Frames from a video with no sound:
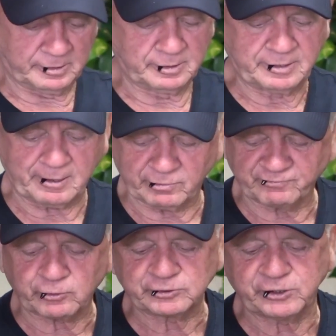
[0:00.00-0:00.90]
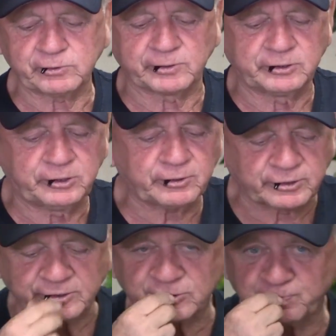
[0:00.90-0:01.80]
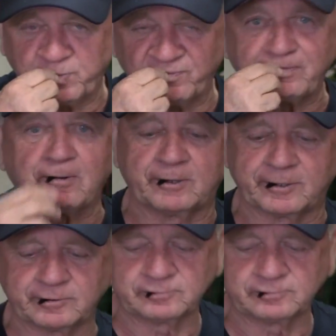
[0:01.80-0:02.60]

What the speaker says: Now, of course, you would do this before